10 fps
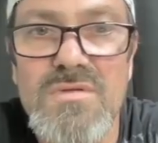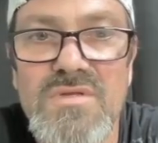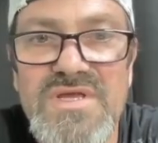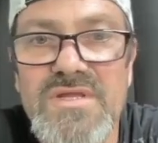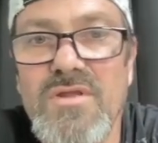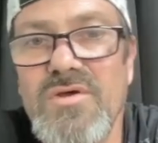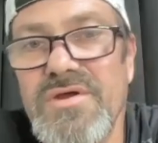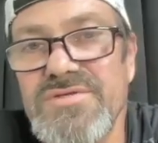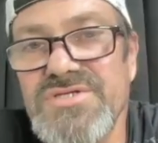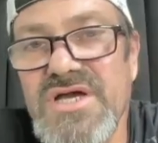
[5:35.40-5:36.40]
Lead
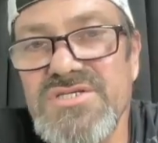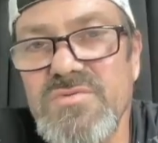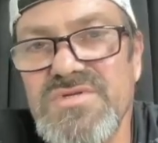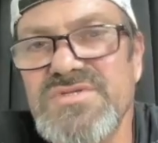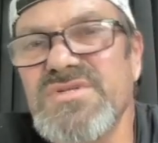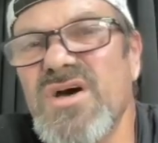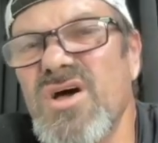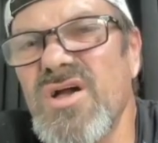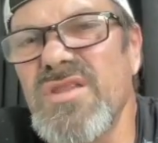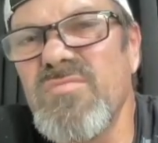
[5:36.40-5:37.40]
lawyer Joshua
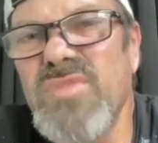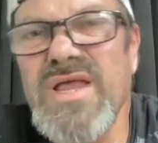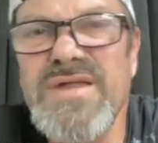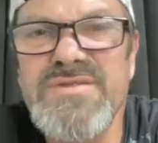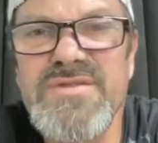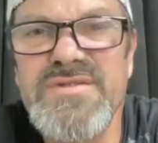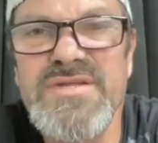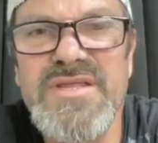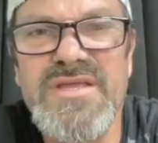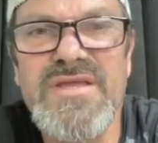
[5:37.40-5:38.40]
Sohn blasted the
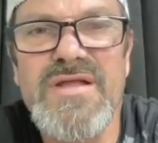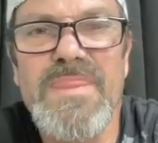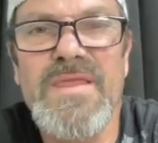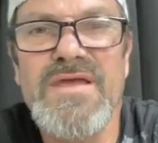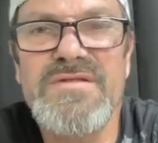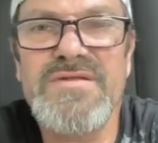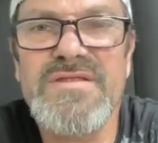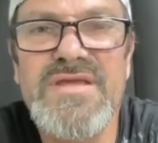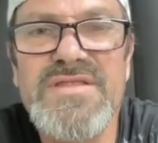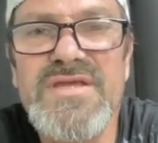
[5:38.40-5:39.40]
city as
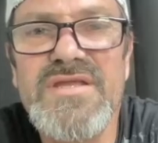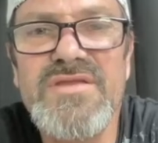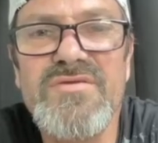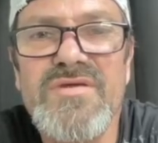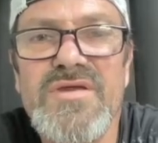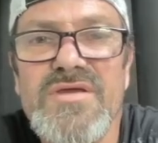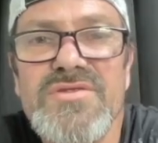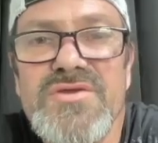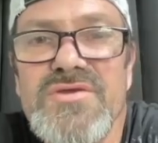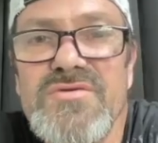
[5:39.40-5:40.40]
it continued
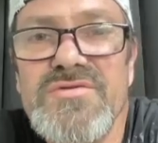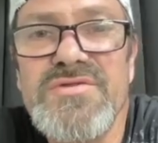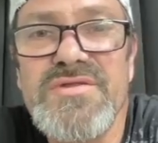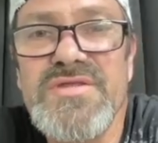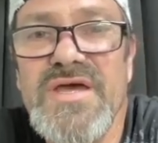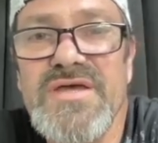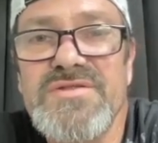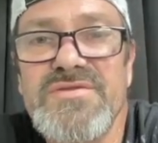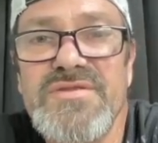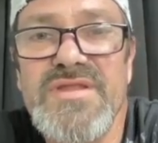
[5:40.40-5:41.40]
to use the
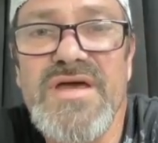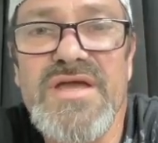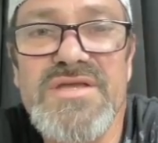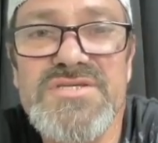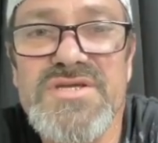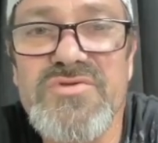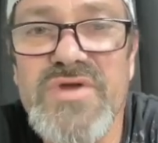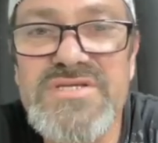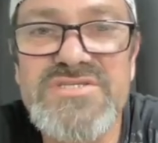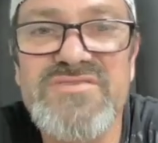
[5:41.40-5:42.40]
test to deny a
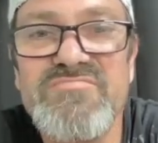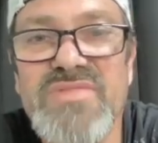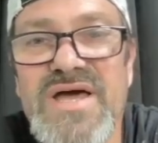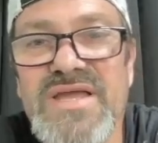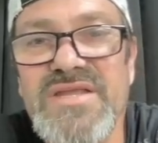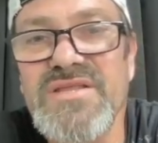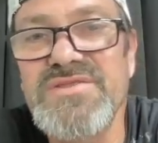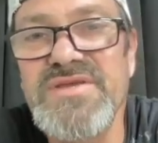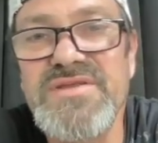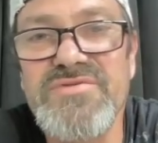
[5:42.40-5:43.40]
generation of black and
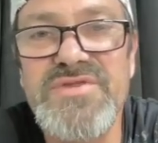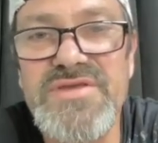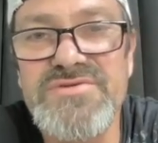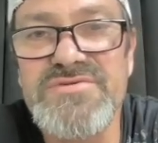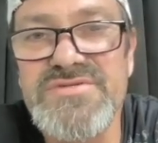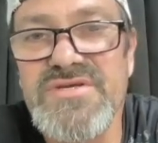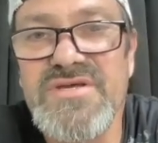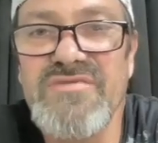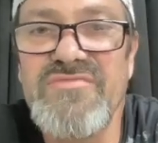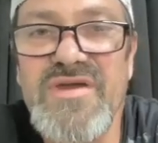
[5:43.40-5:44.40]
Latino teachers
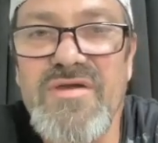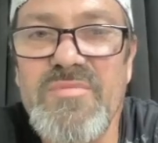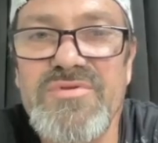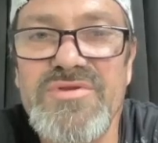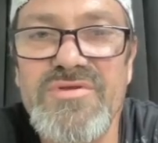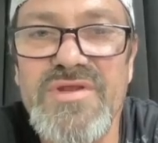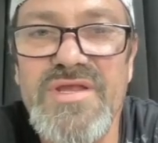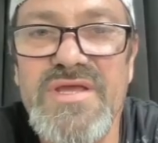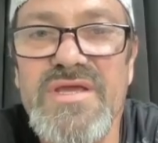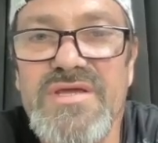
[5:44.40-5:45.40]
a fair
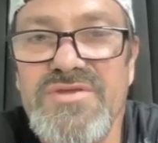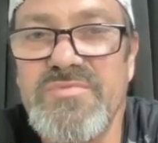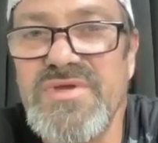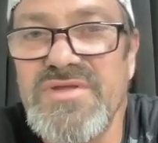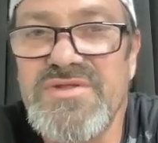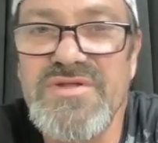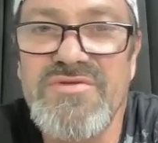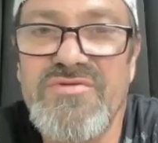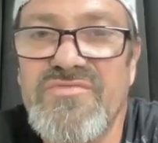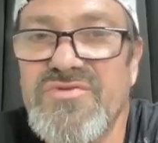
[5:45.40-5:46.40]
opportunity to be
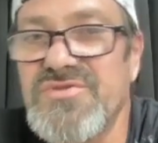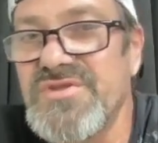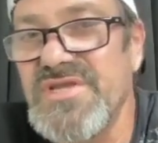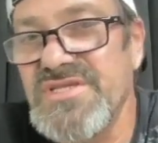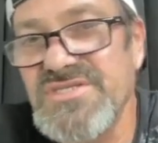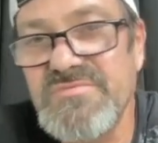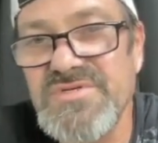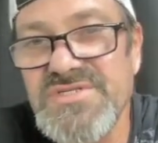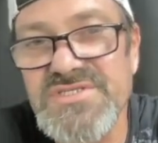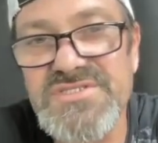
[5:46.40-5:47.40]
considered for teaching
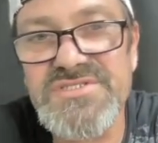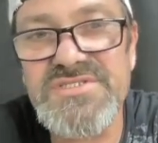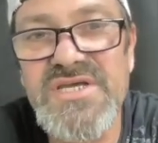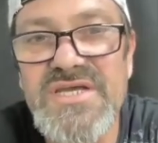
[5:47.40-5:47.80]
positions